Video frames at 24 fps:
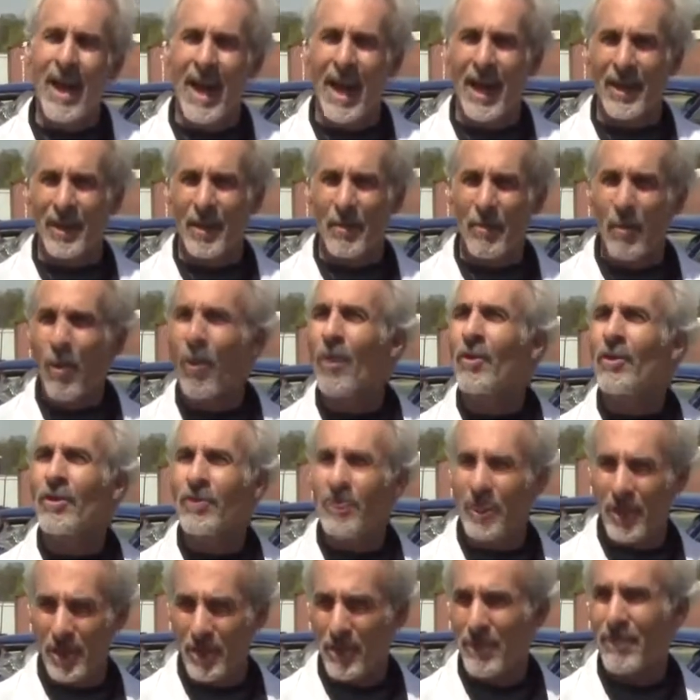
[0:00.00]
and the more that's
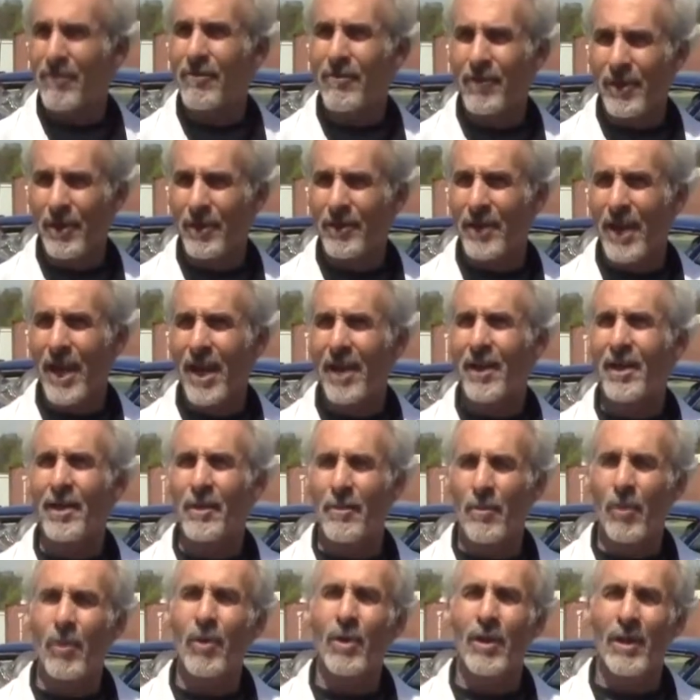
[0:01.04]
going to be filled out and the
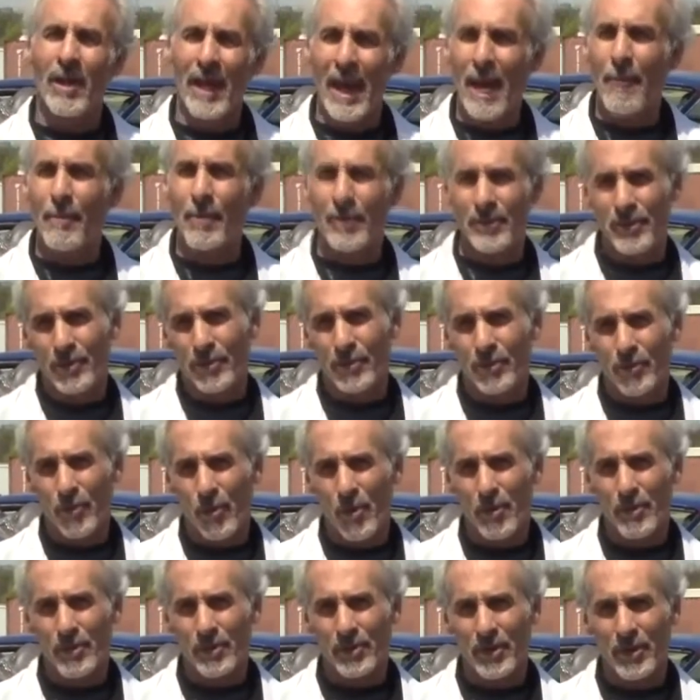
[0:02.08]
more elaborate this
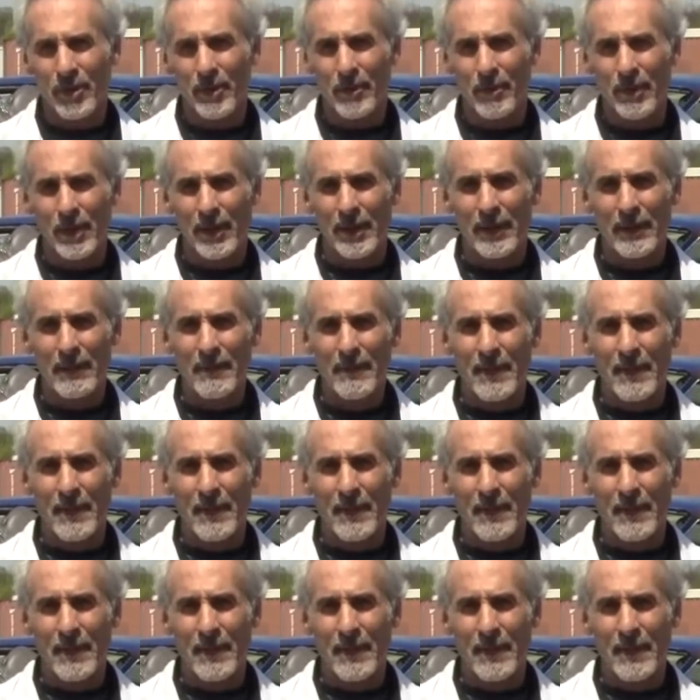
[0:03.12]
form is going to be.